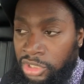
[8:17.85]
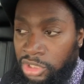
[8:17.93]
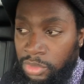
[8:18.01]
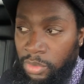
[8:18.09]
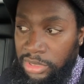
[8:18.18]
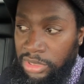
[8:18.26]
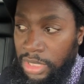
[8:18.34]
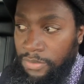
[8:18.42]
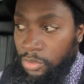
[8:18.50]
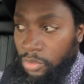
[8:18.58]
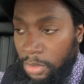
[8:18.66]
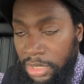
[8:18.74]
She wasn't
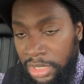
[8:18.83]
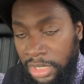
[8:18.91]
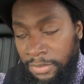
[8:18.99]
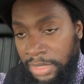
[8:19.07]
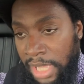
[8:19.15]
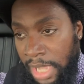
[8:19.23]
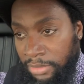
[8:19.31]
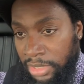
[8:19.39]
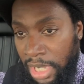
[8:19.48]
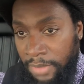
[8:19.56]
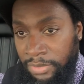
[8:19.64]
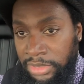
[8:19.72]
even woman enough to have the
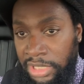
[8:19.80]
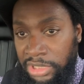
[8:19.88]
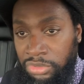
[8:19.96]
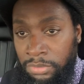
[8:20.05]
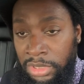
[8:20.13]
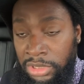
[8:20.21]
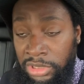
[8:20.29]
conversation with me.